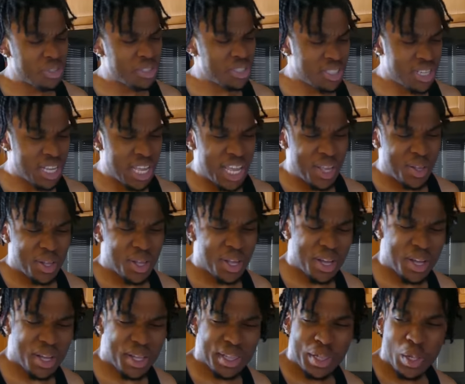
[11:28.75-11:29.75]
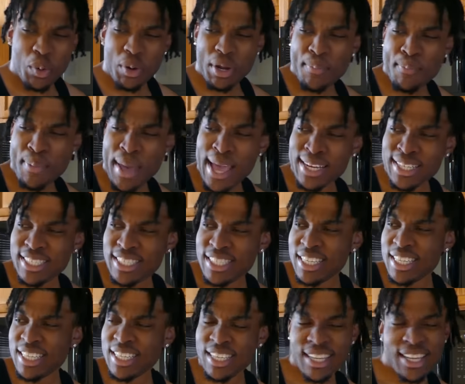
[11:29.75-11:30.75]
was his name? Uh, Lori
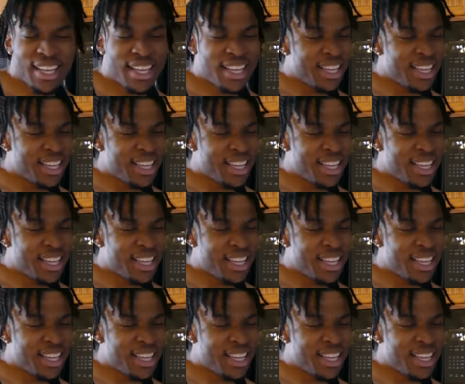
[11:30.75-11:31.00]
Pension.